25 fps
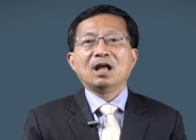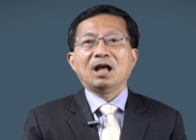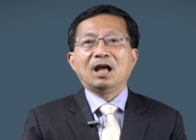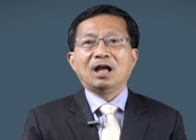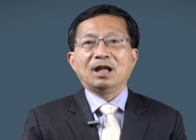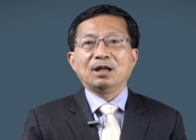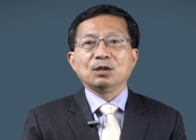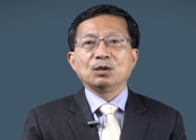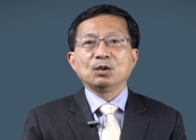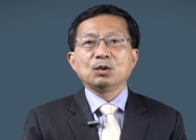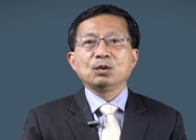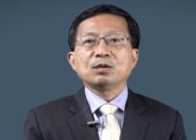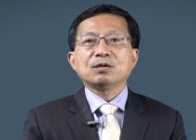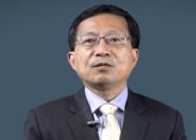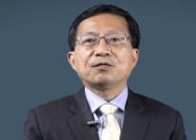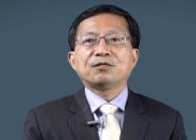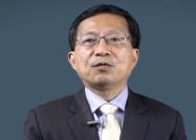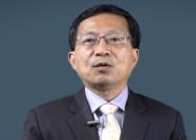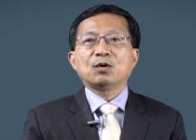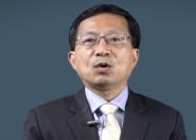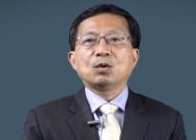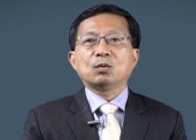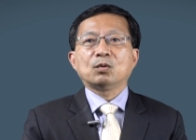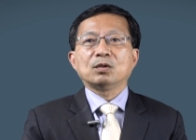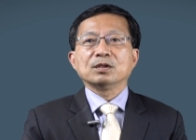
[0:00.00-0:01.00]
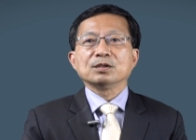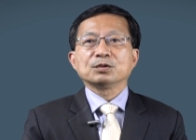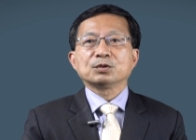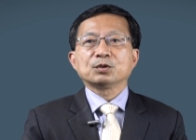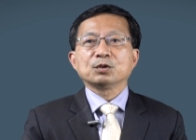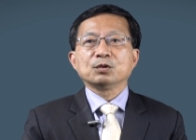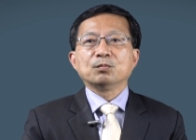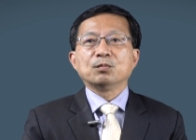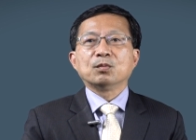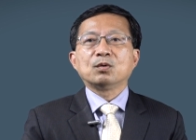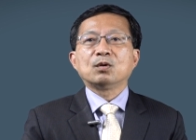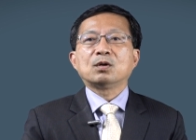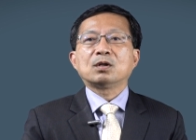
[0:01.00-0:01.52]
and look forward
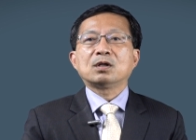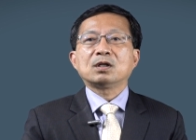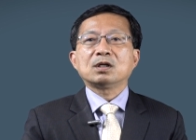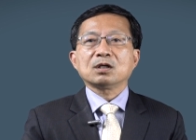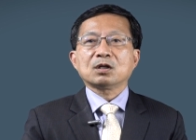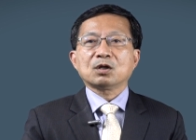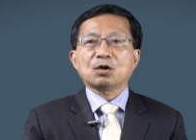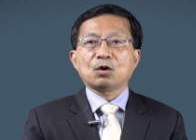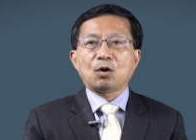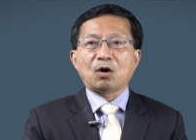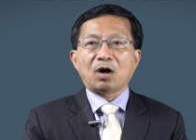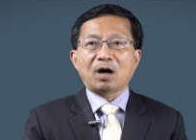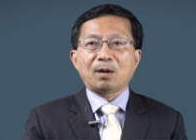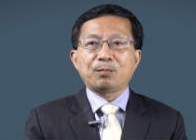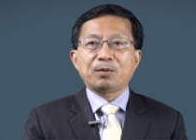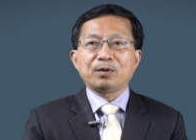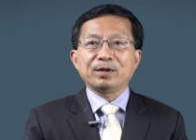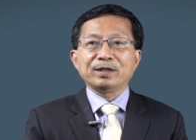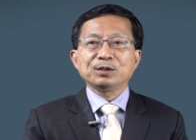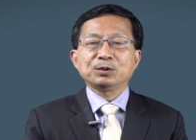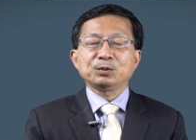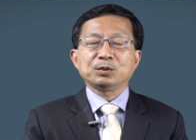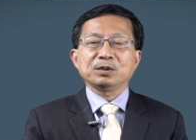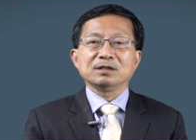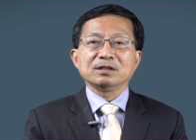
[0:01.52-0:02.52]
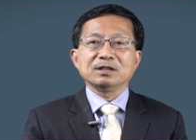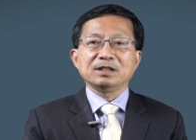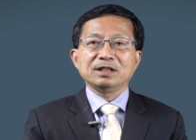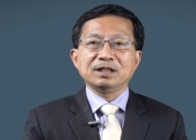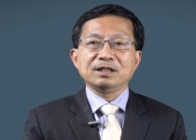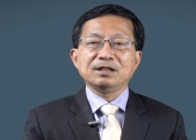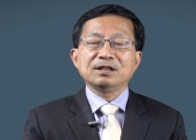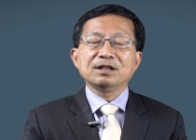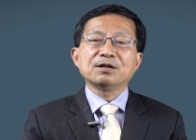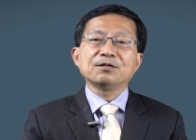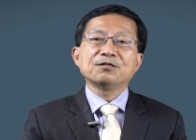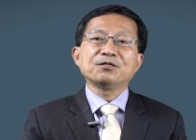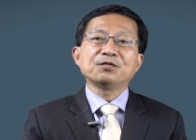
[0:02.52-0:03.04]
to more cooperation in the